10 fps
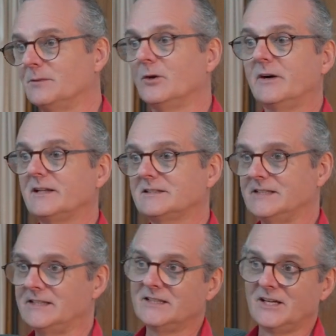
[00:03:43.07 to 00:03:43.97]

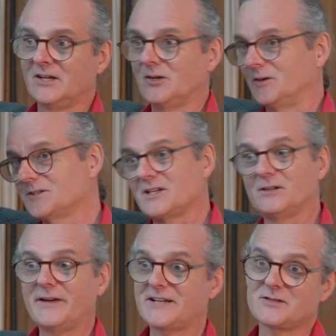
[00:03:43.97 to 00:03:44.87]
loyalty, or
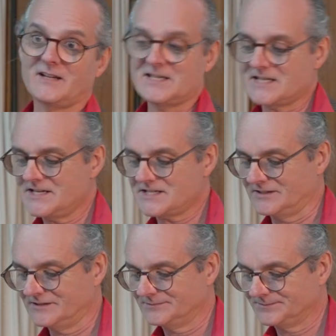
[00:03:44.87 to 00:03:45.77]
self-actualization.